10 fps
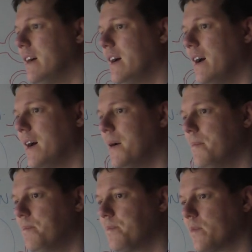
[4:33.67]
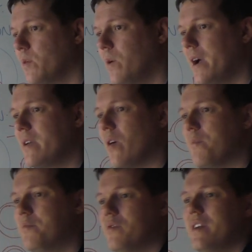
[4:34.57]
um, where
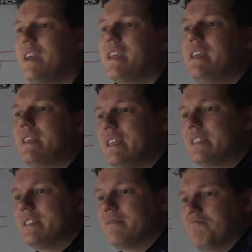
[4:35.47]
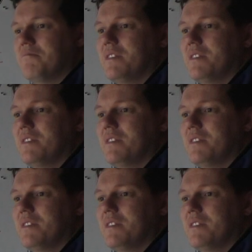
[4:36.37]
your braking isn't